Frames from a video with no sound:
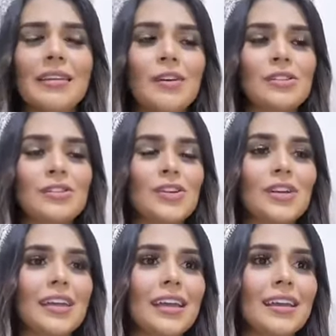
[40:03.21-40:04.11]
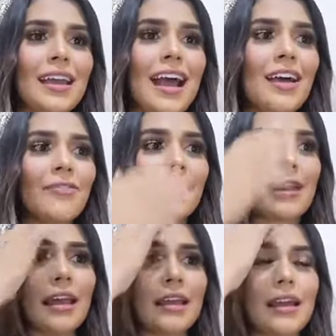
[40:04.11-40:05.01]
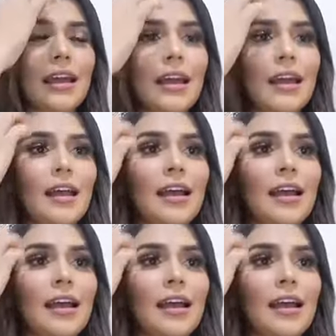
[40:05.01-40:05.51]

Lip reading: also can have like a